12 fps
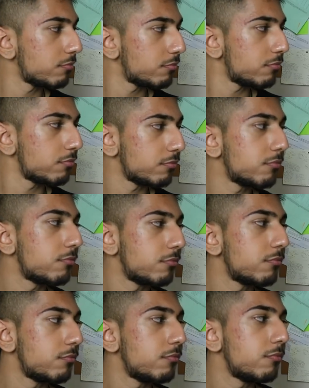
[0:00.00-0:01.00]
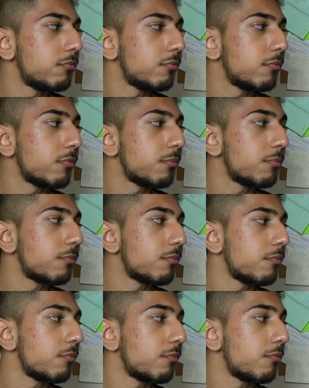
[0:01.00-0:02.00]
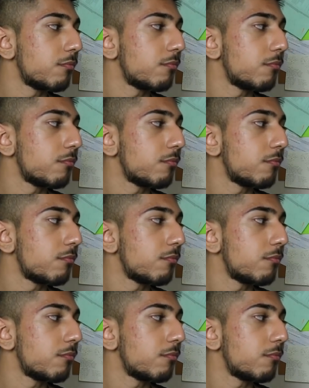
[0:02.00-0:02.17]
No words are spoken by the person on screen.